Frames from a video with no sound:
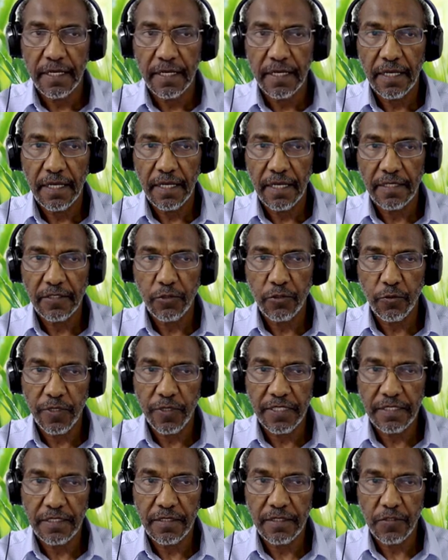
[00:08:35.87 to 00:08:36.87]
uh,
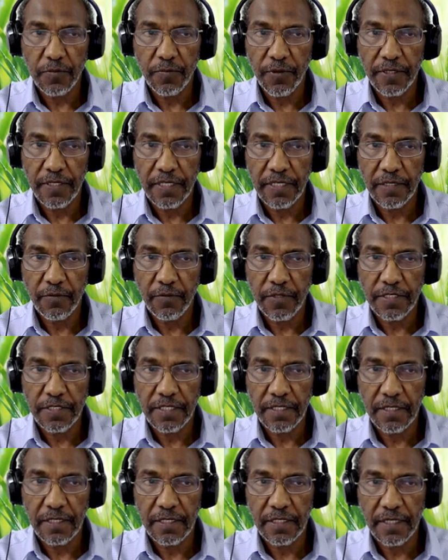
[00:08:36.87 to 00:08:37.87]
20 responding with
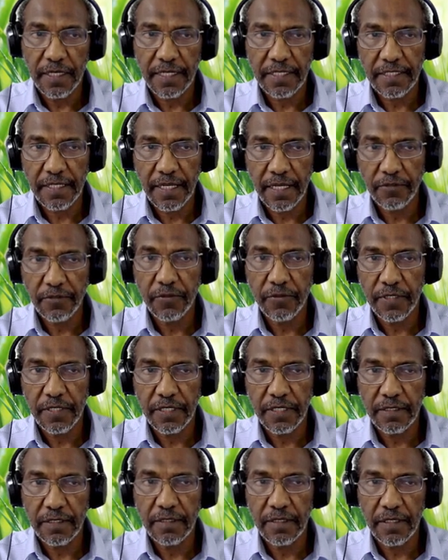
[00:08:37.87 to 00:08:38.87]
the next
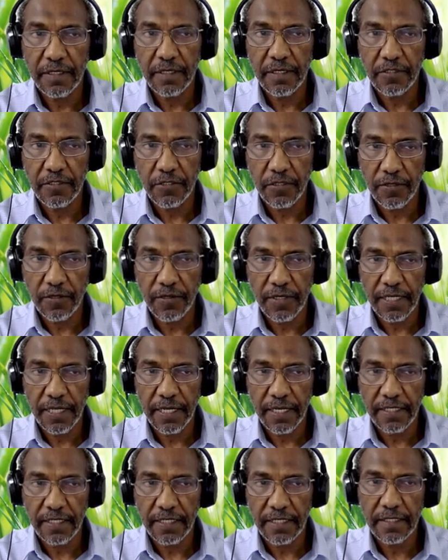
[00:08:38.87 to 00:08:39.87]
category uh, strongly
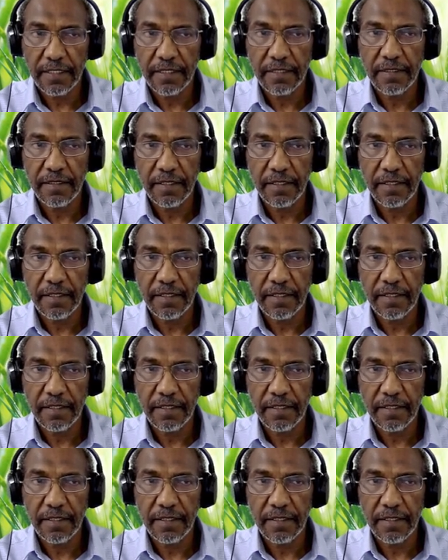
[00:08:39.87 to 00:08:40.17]
agree.